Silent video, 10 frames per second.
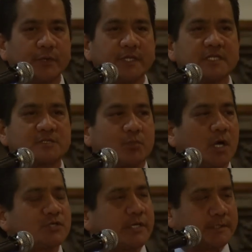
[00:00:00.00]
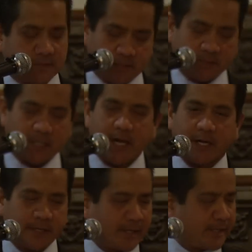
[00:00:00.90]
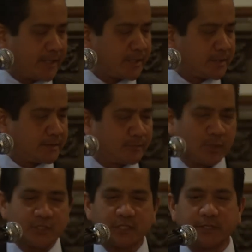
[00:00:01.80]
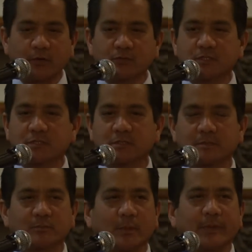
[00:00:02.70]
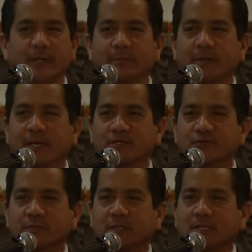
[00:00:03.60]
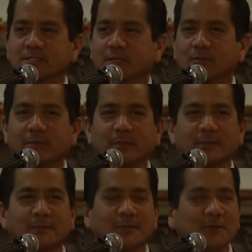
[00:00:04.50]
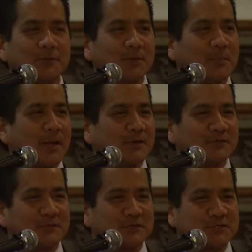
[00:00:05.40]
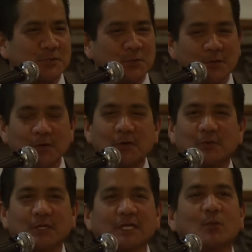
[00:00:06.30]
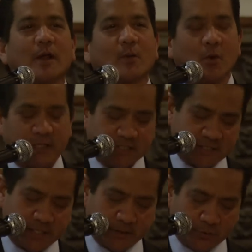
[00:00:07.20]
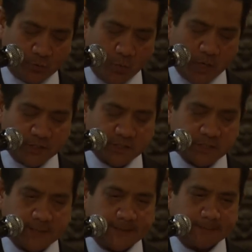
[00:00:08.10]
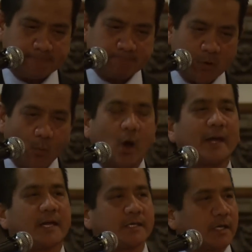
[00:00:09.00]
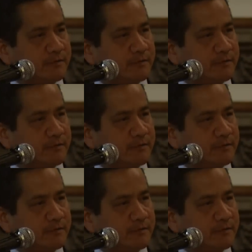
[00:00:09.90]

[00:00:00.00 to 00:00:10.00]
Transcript: within this project. Uh, I, I, had a bunch of notes prepared, but I just realized I don't want to be repetitive here. So, really, what I wanted to tell you was um, why I got